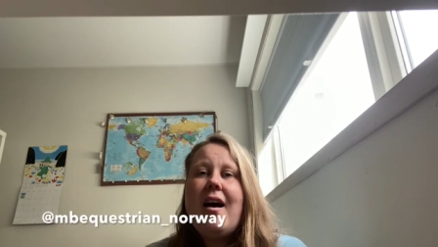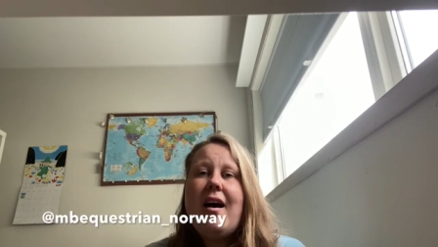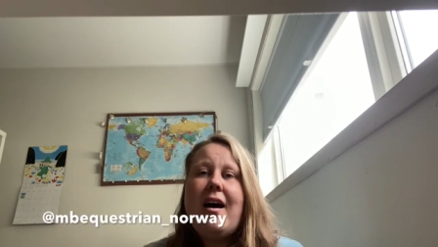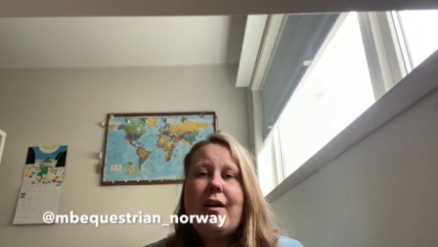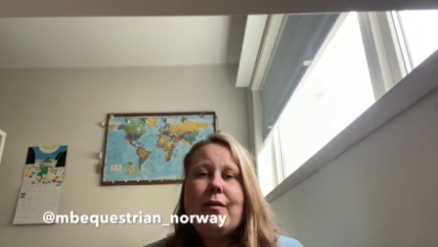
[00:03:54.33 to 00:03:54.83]

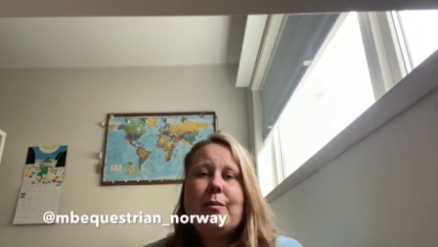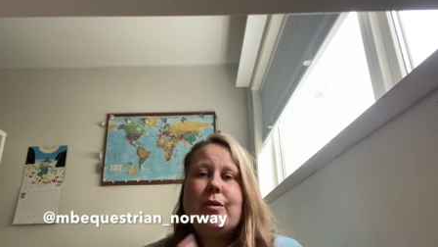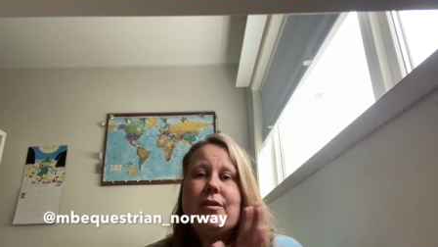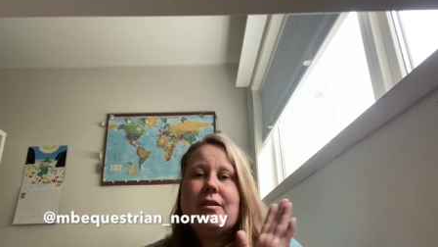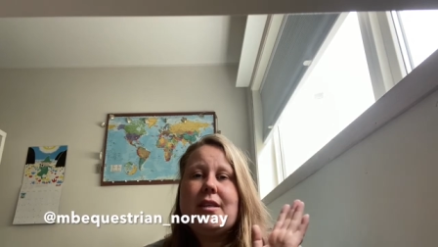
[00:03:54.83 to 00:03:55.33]
I will
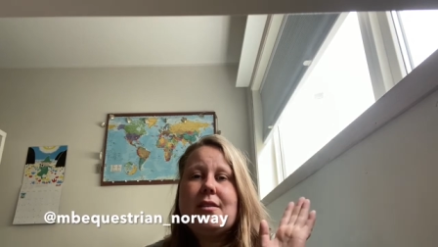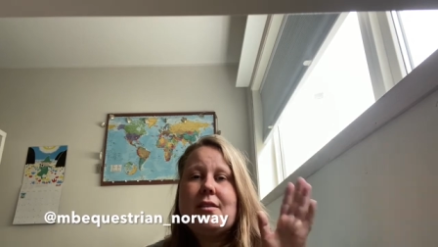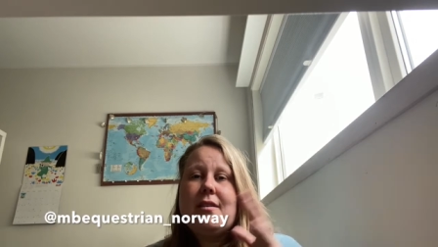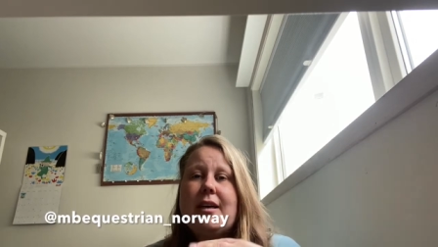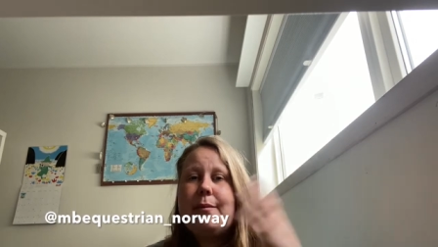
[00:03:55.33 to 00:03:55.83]
put her
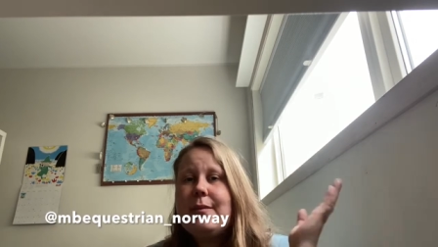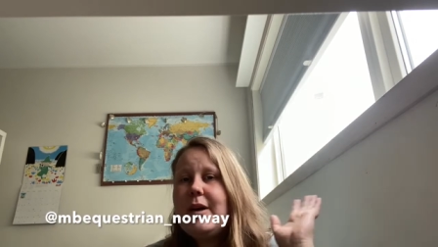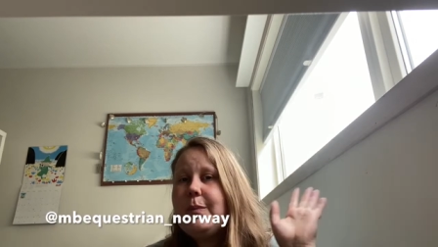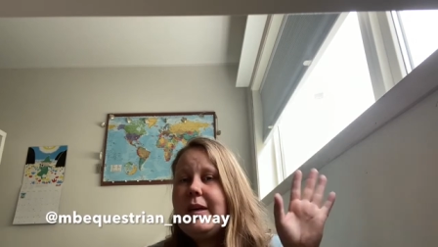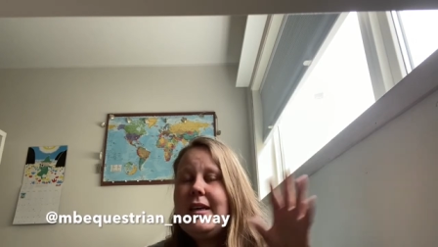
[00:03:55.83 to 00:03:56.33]
Instagram
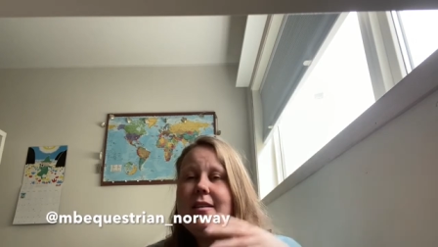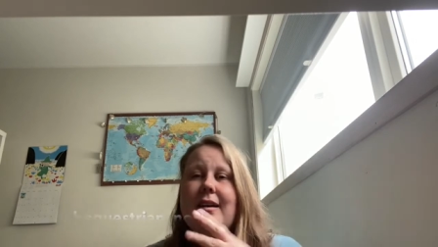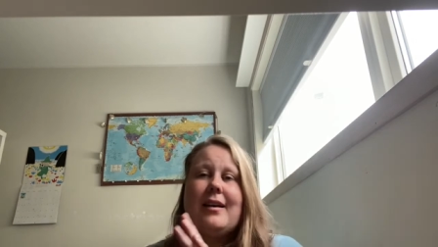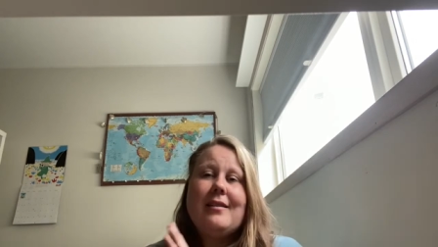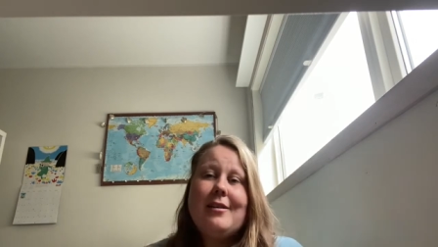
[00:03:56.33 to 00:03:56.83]
up here
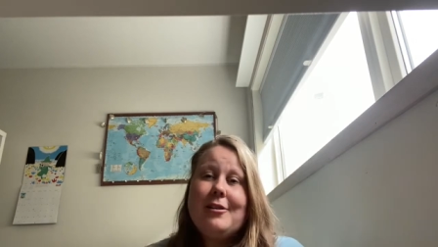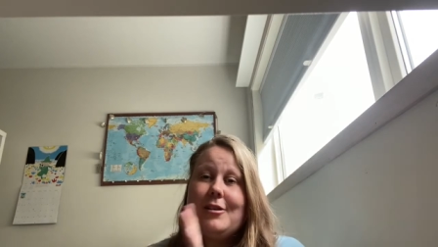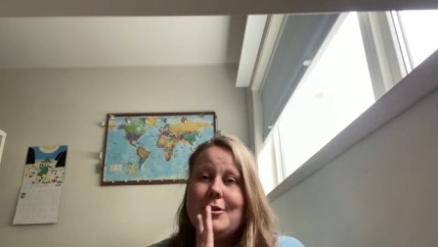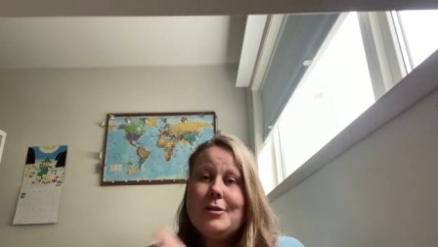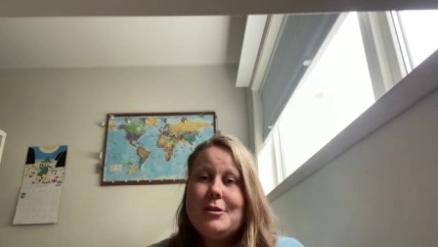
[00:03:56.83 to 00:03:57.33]
and her
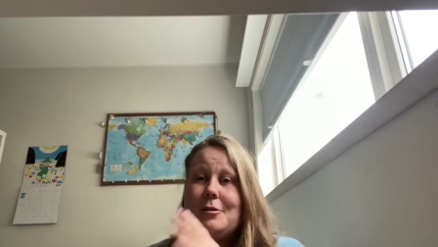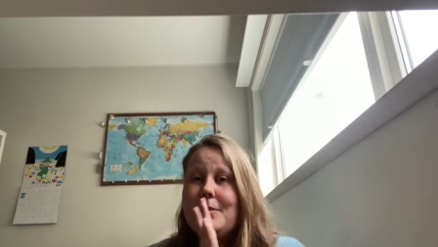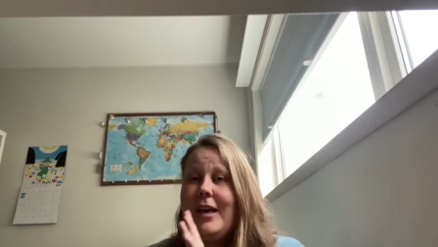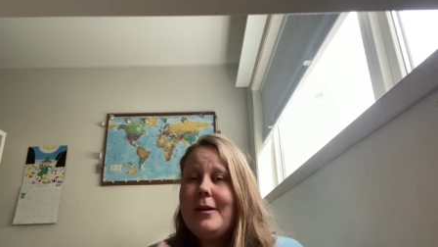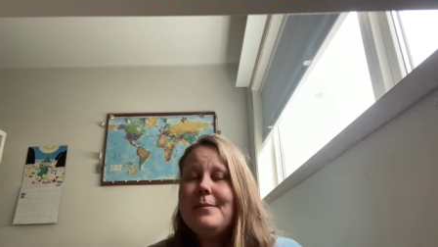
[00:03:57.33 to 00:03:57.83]
YouTube.
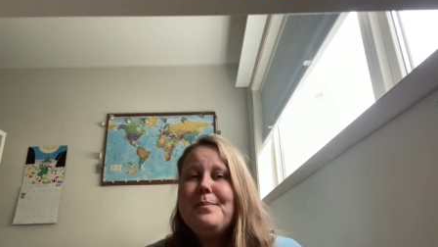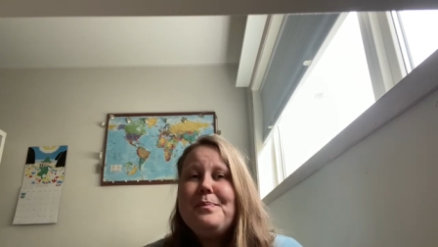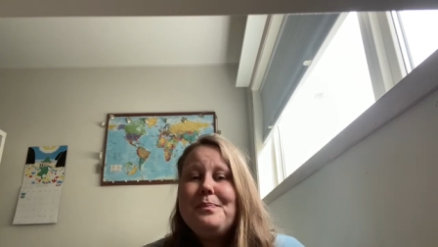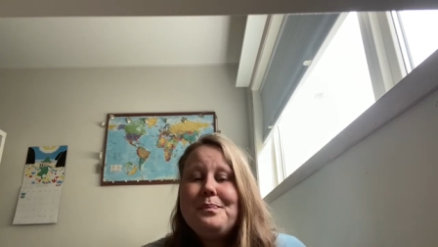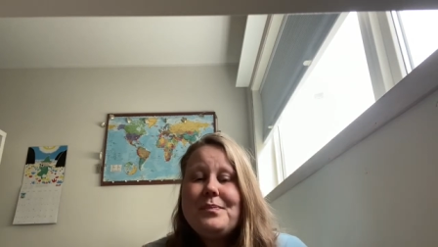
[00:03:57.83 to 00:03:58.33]

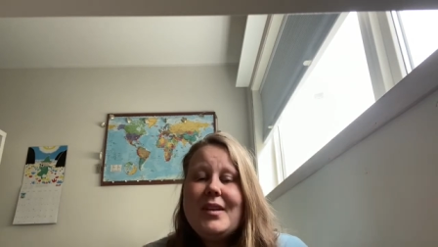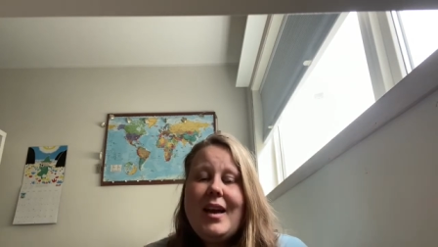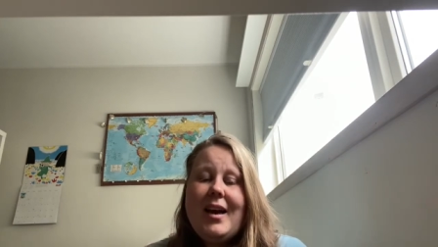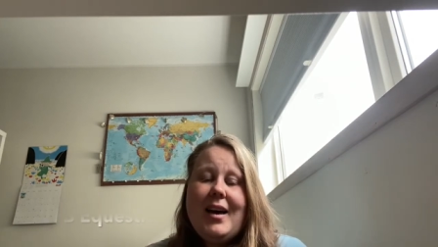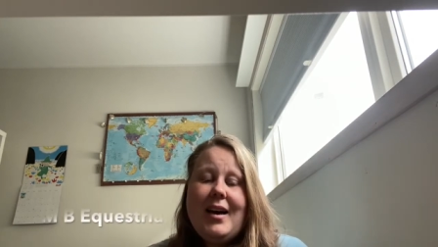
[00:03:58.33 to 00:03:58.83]

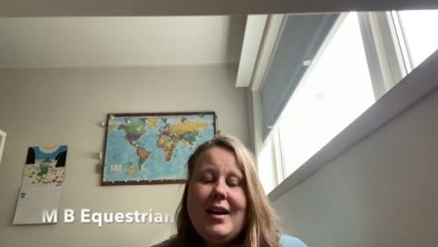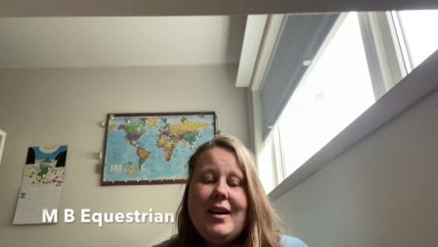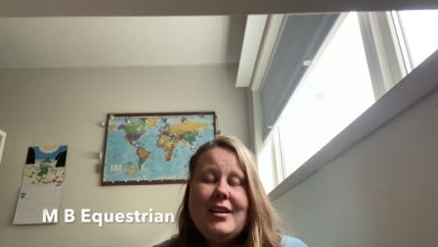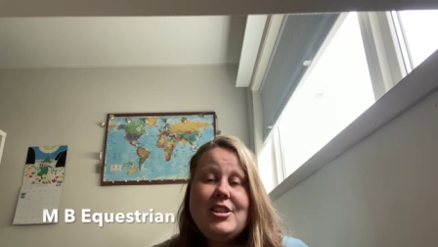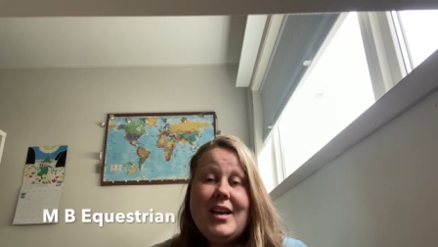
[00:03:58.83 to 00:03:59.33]

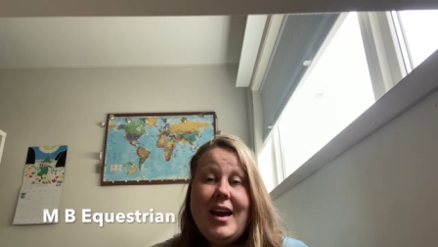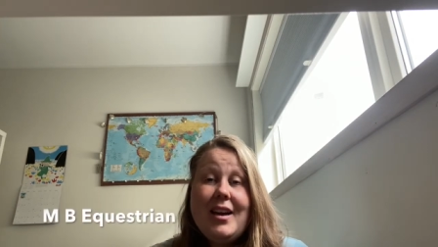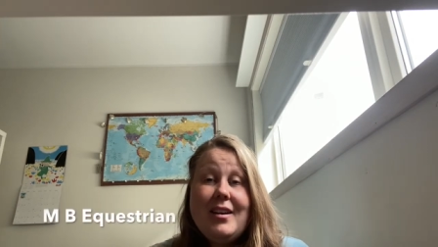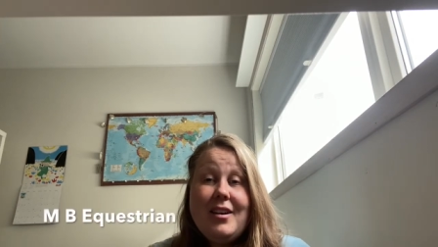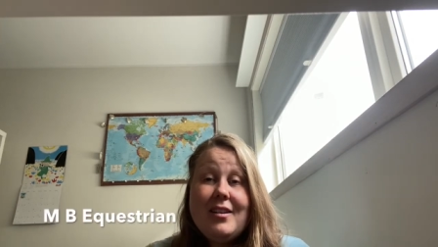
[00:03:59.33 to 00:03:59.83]
Yeah, she had
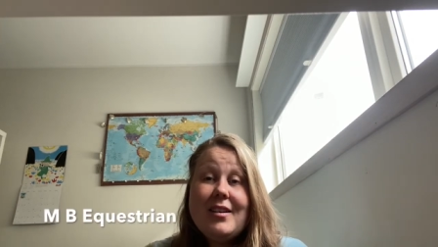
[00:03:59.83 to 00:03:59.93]
a